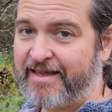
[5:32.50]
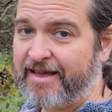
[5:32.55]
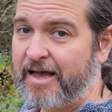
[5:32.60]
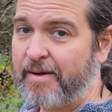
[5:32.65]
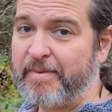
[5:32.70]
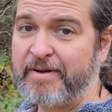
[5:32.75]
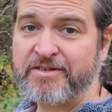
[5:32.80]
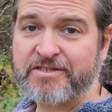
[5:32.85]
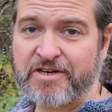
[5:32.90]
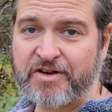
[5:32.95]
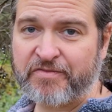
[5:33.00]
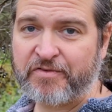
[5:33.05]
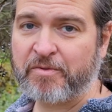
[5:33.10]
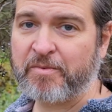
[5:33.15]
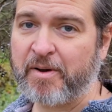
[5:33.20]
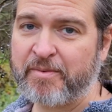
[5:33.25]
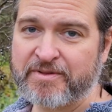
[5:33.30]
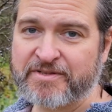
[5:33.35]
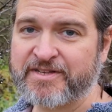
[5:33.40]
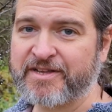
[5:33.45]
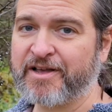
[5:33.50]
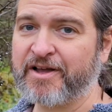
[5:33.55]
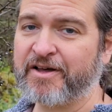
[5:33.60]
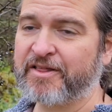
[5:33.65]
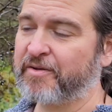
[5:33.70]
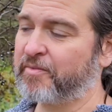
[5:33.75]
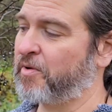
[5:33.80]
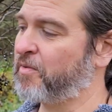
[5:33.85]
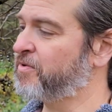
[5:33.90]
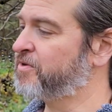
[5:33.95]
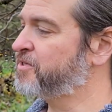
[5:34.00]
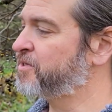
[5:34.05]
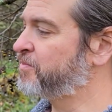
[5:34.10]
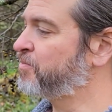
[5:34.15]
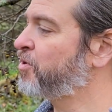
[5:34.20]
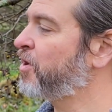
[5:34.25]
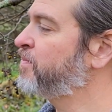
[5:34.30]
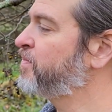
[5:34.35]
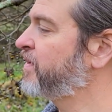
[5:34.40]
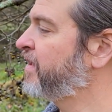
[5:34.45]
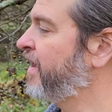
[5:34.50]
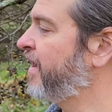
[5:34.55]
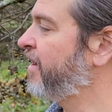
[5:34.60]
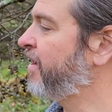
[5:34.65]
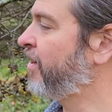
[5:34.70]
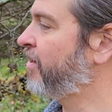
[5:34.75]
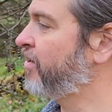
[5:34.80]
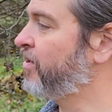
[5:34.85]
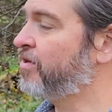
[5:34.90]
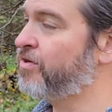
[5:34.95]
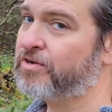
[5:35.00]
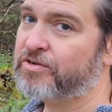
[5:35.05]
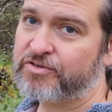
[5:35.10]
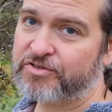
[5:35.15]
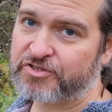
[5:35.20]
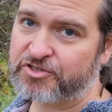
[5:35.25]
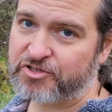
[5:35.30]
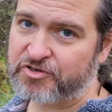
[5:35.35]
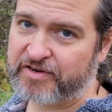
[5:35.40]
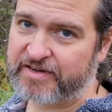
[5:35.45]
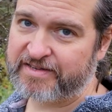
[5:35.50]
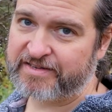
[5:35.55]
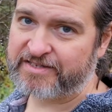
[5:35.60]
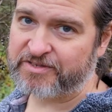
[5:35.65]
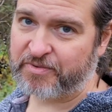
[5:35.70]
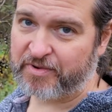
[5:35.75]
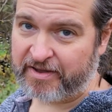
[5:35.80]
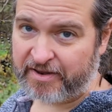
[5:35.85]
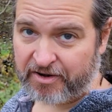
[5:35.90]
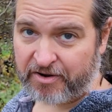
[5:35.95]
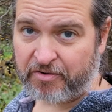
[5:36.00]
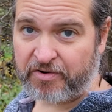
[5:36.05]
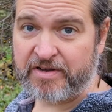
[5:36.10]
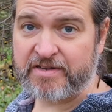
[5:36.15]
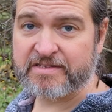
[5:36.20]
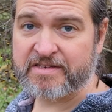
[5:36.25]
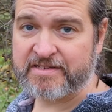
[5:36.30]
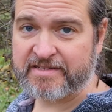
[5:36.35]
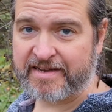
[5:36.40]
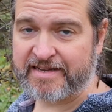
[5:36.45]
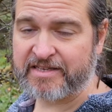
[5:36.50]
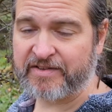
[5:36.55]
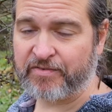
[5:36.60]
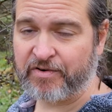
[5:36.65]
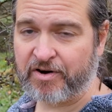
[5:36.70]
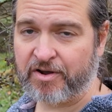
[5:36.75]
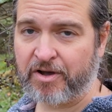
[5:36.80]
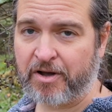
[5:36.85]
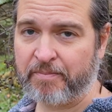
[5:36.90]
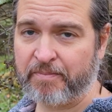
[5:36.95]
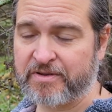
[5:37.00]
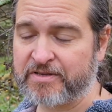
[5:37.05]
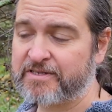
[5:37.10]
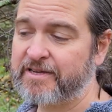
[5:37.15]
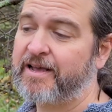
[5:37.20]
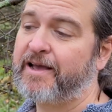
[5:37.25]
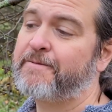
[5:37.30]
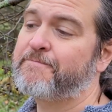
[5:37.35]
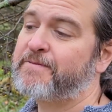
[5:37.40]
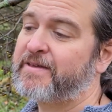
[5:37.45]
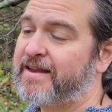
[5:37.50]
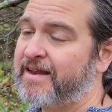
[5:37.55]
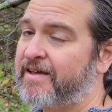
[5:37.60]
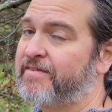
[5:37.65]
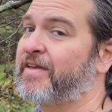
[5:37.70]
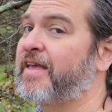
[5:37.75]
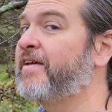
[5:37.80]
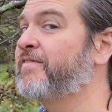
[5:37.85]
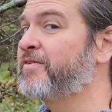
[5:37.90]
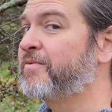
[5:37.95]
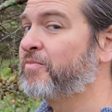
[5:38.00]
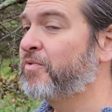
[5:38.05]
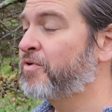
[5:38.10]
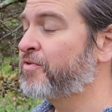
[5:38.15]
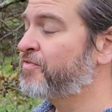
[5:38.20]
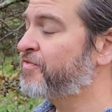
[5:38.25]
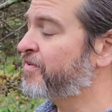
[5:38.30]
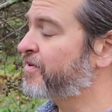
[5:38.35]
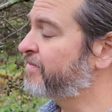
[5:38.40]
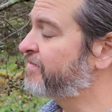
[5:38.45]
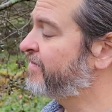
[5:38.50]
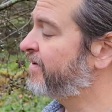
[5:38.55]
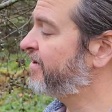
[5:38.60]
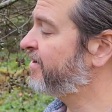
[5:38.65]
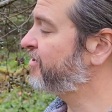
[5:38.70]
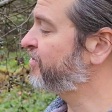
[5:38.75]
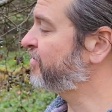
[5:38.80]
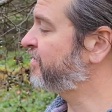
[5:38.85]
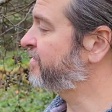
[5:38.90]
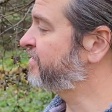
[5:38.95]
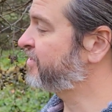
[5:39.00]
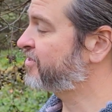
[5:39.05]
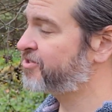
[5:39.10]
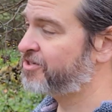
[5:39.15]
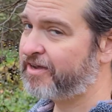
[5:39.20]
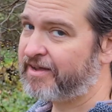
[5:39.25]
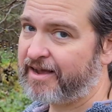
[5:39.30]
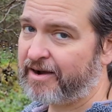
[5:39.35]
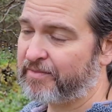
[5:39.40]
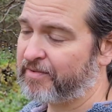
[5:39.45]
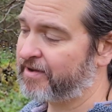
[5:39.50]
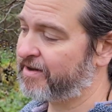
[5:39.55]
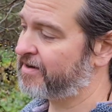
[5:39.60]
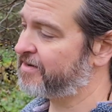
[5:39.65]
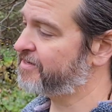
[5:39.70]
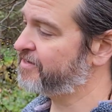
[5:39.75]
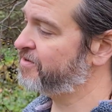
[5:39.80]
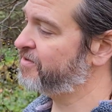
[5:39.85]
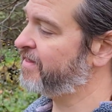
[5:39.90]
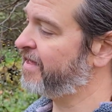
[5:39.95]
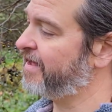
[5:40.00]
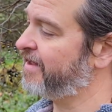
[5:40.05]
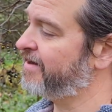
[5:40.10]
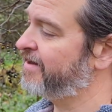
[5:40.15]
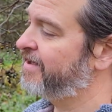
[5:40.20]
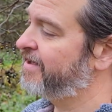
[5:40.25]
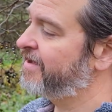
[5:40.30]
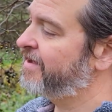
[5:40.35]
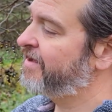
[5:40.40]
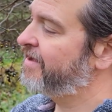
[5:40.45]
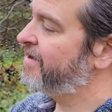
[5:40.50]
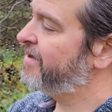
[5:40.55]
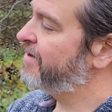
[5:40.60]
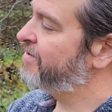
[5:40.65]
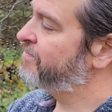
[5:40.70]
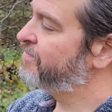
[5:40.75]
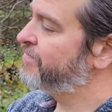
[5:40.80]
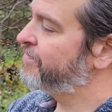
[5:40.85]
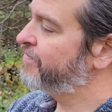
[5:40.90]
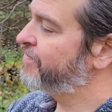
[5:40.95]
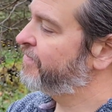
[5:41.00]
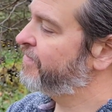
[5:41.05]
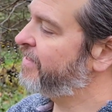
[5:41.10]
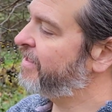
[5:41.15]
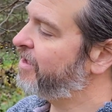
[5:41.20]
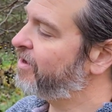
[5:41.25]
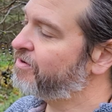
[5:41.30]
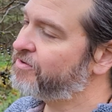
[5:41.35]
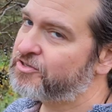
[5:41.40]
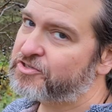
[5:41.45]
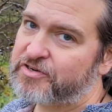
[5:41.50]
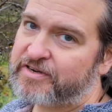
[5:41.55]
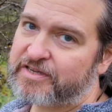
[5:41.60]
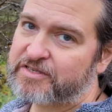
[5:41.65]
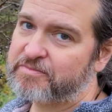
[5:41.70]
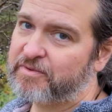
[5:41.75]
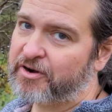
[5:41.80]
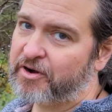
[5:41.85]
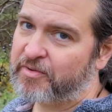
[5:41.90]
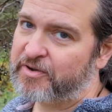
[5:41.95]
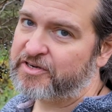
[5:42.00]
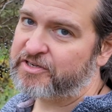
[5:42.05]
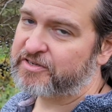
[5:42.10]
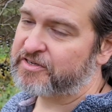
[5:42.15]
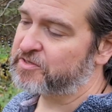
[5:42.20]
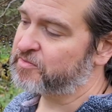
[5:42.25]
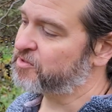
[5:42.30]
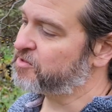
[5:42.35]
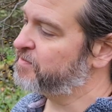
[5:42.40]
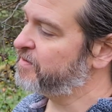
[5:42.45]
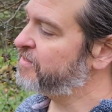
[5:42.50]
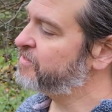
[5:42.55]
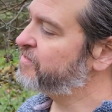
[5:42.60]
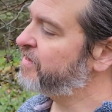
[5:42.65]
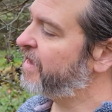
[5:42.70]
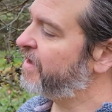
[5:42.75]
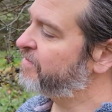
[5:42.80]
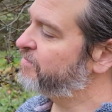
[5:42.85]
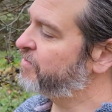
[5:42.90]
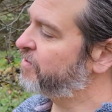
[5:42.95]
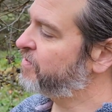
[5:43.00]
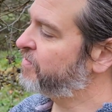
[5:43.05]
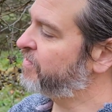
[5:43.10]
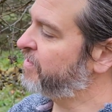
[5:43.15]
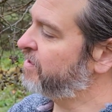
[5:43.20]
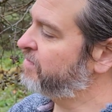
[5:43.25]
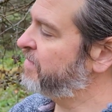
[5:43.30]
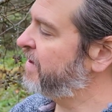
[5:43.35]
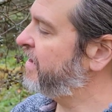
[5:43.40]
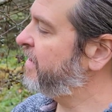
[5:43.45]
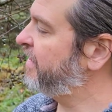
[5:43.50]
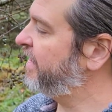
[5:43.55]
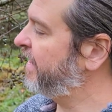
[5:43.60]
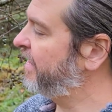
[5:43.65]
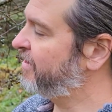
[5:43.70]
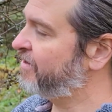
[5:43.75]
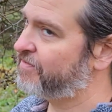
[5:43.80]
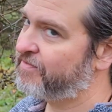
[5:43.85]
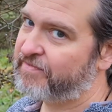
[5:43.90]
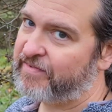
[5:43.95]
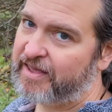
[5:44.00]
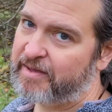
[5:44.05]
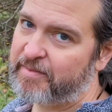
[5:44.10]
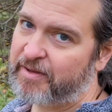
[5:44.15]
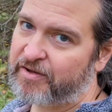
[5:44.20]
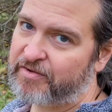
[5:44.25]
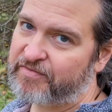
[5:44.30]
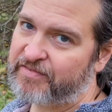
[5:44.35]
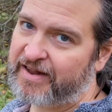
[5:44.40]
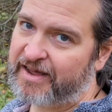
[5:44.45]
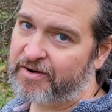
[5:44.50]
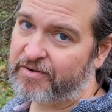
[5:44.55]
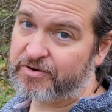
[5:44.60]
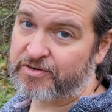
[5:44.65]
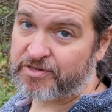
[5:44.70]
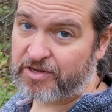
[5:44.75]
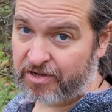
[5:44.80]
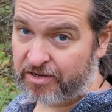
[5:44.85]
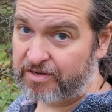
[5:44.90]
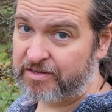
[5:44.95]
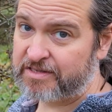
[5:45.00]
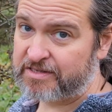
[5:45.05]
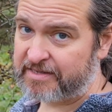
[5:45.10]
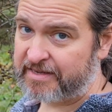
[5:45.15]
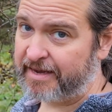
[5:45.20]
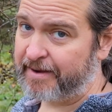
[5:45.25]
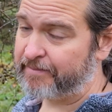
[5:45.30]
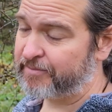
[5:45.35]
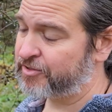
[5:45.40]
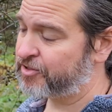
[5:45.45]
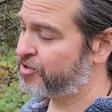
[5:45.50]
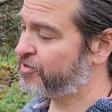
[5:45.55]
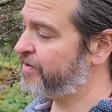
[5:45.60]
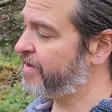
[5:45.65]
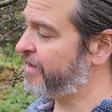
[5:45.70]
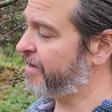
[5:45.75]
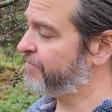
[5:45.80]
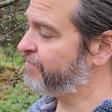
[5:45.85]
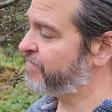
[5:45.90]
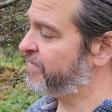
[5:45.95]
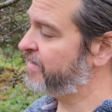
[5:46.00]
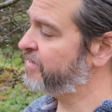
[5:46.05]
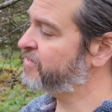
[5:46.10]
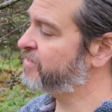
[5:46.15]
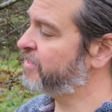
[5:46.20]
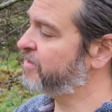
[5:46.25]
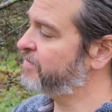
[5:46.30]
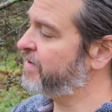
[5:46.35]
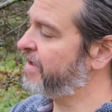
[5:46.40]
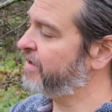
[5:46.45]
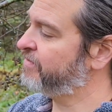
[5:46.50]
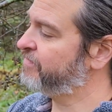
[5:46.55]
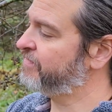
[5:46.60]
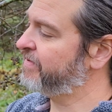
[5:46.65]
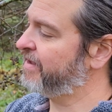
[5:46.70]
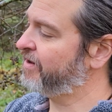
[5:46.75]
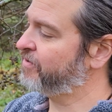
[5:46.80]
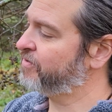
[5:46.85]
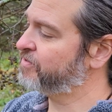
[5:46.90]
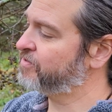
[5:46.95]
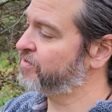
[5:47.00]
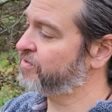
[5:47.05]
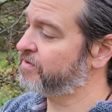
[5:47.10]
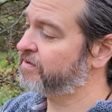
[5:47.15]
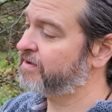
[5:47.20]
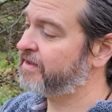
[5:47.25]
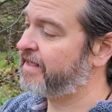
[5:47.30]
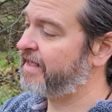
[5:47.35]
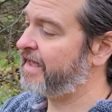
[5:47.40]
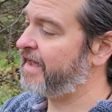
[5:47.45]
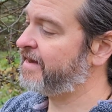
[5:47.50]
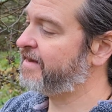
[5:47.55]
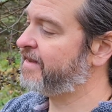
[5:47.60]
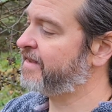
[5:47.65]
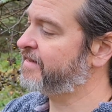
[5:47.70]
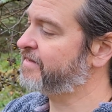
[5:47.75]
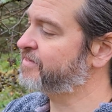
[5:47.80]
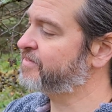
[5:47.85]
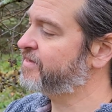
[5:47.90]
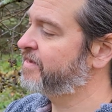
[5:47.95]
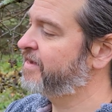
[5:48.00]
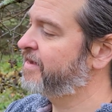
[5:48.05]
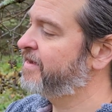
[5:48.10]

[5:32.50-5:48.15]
I mentioned a few moments ago that we want to propagate our alder trees so we can increase the size of our coppice and have even more free firewood. So I'll show you how we're going to do that. The alder tree is monoecious, which means you have both the male and the female flowers on the same tree. These are the male flowers, or catkins.